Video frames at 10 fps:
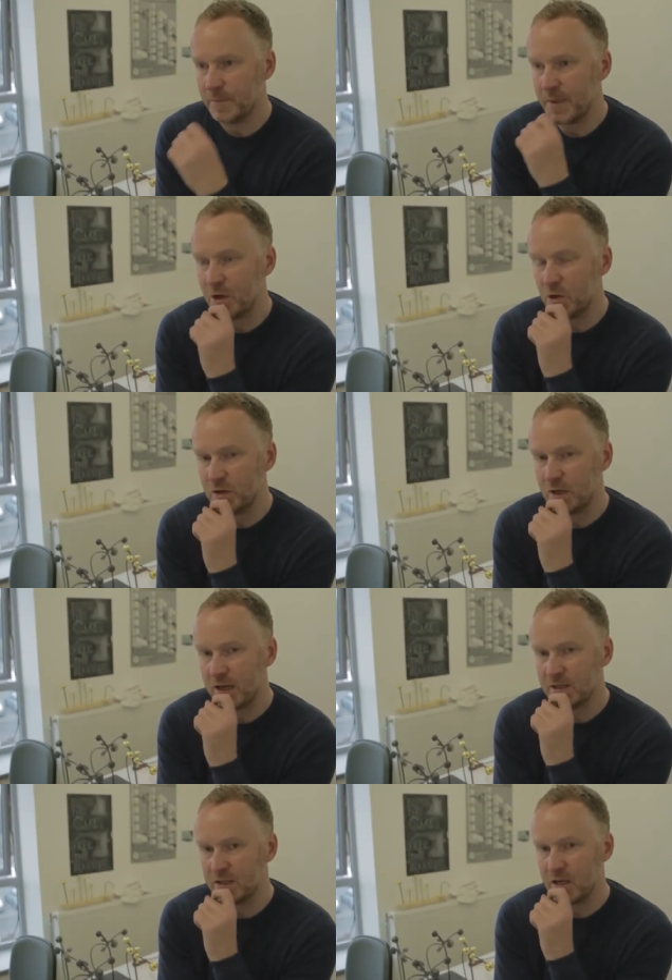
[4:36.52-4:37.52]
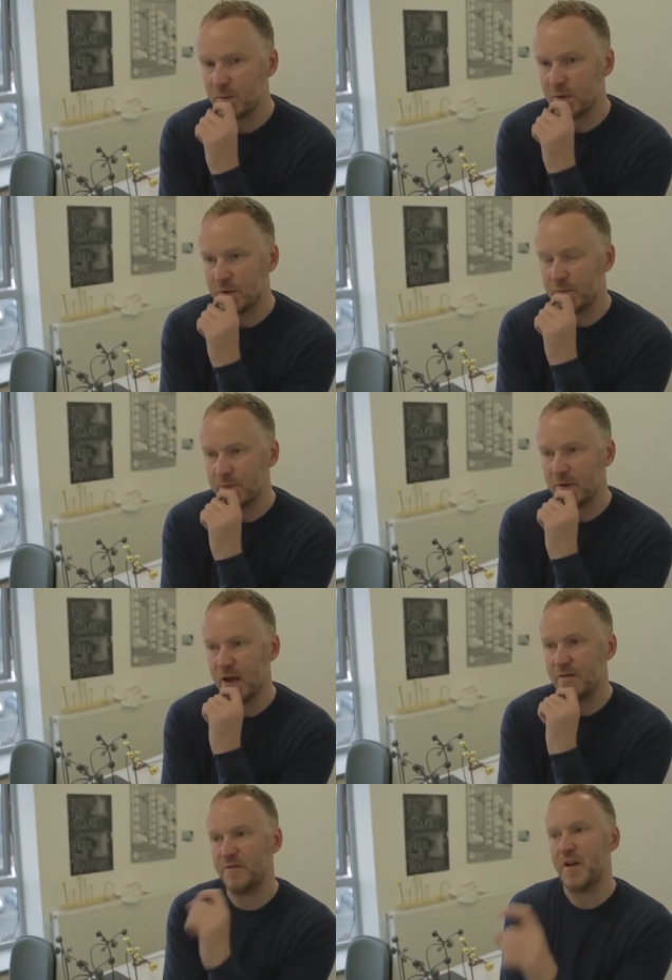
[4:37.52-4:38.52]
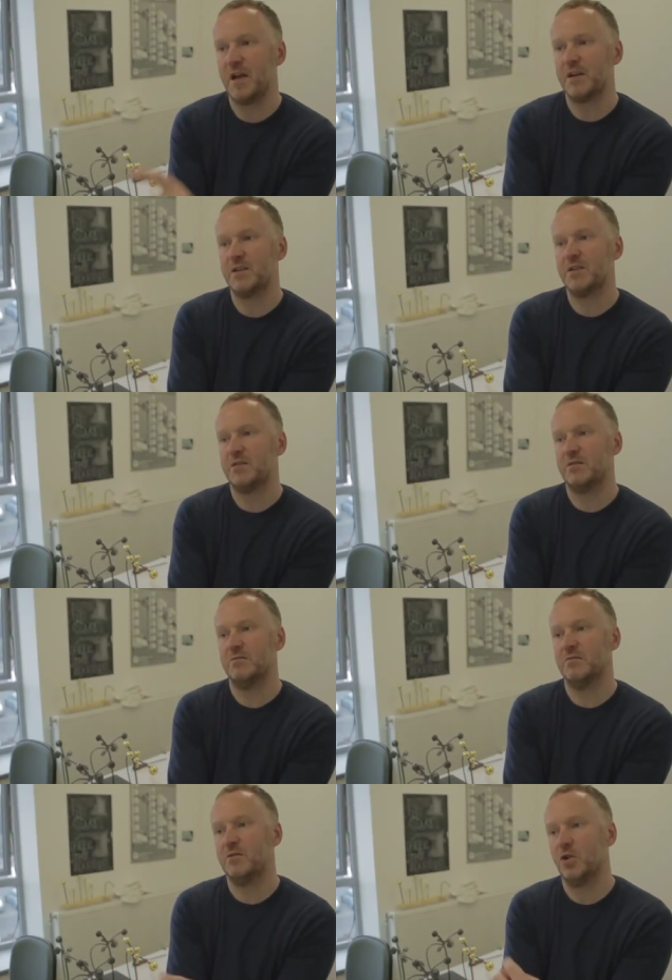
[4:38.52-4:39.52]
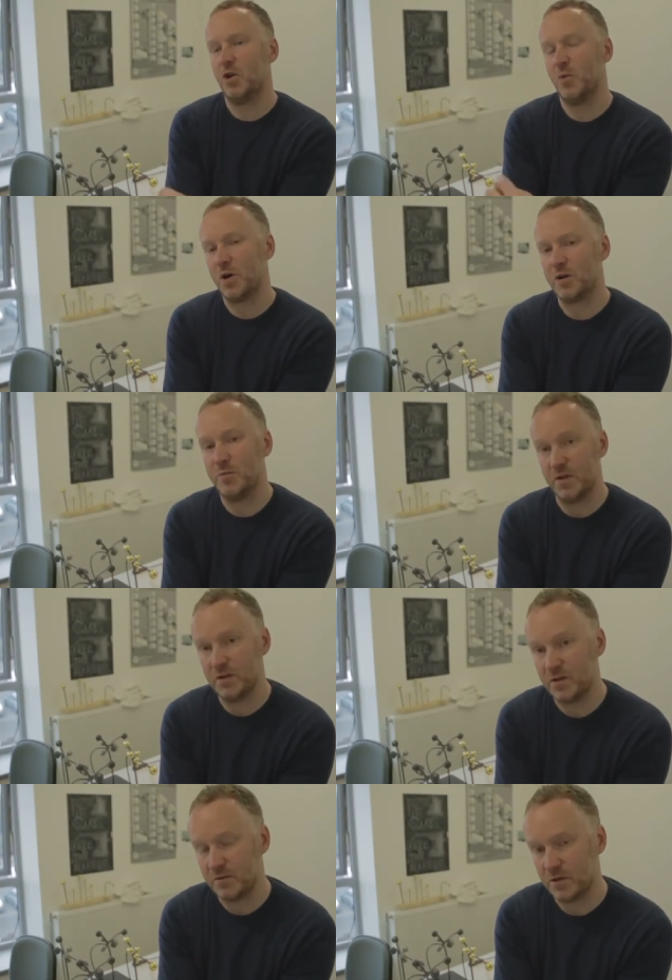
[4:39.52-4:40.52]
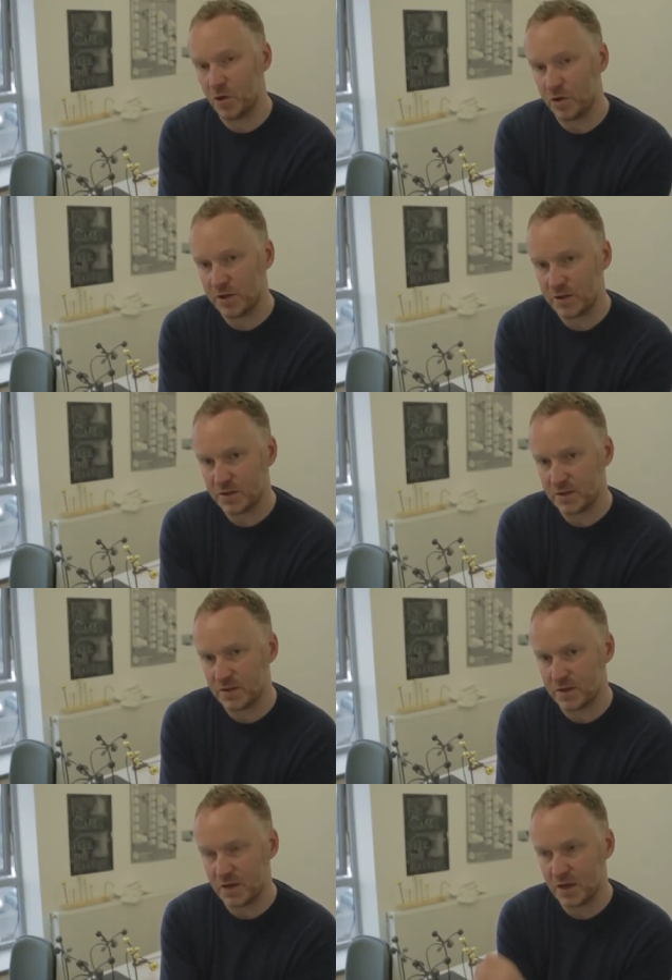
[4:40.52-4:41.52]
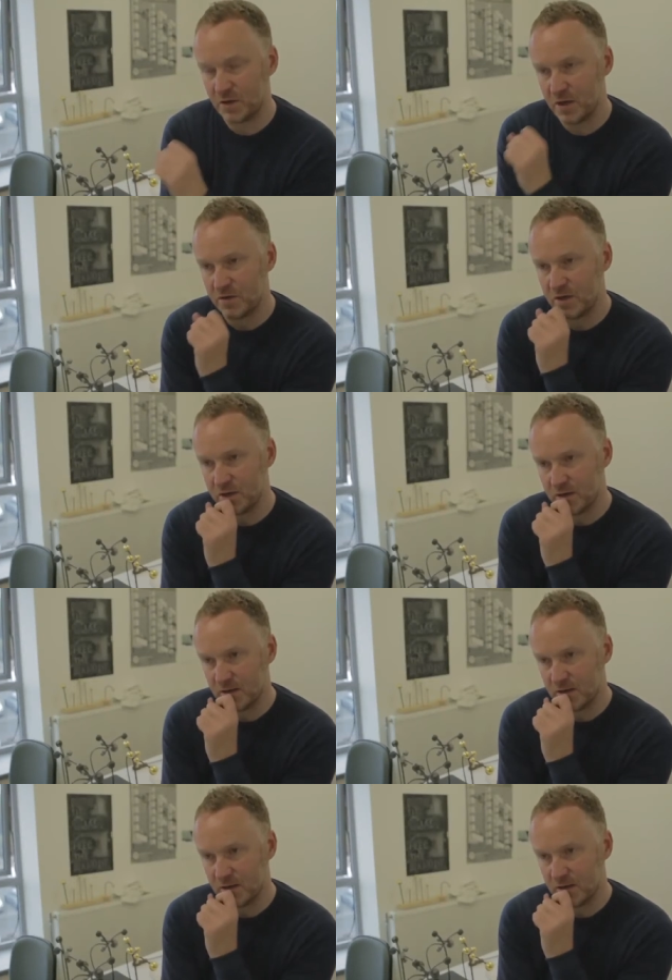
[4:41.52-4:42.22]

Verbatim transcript: out in the landscape, affects not the work but the, the audience to see how they read it.